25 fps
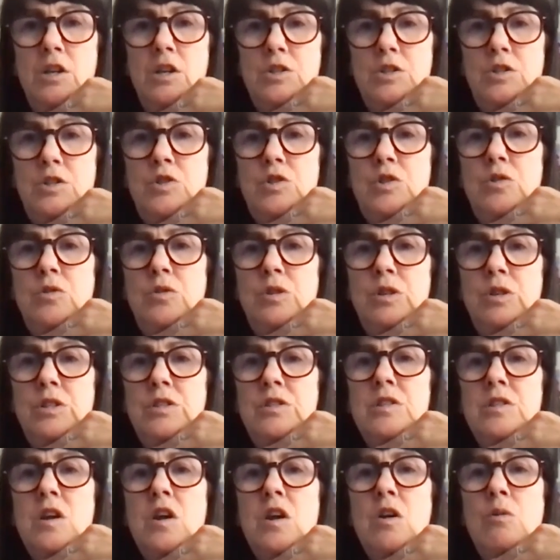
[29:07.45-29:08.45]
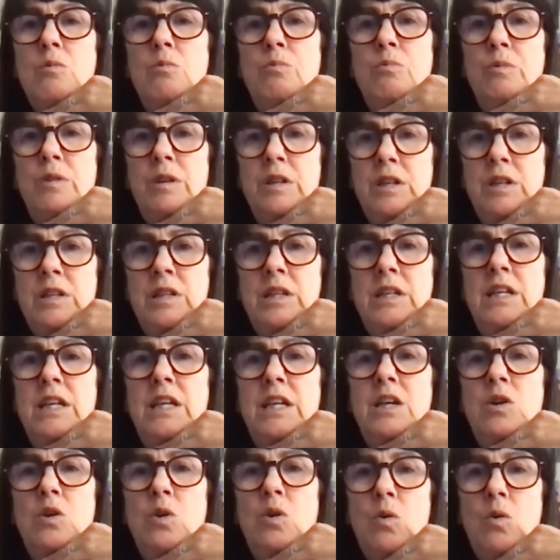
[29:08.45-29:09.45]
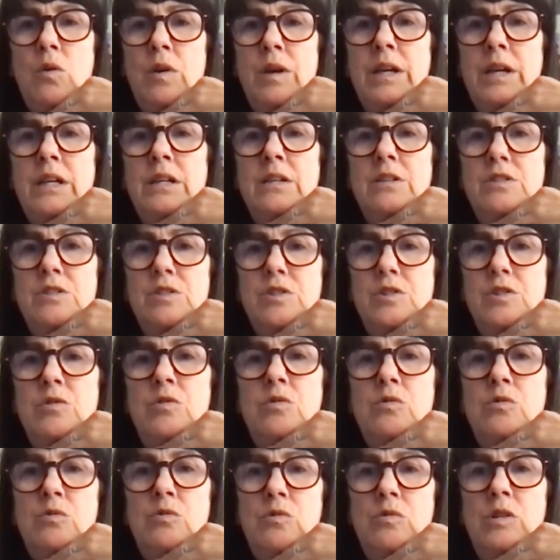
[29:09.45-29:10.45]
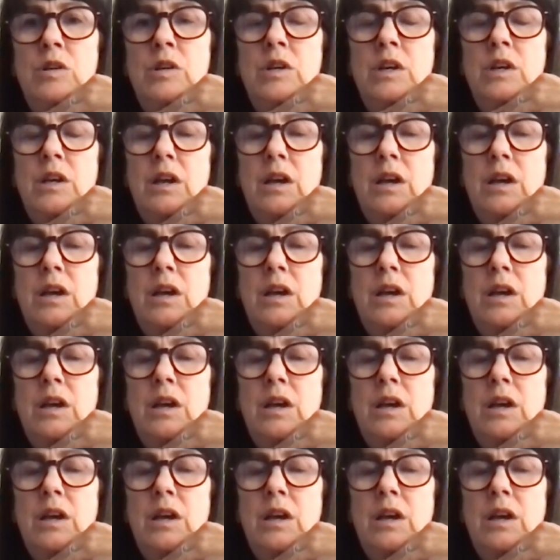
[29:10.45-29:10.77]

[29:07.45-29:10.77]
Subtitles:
students are really going to,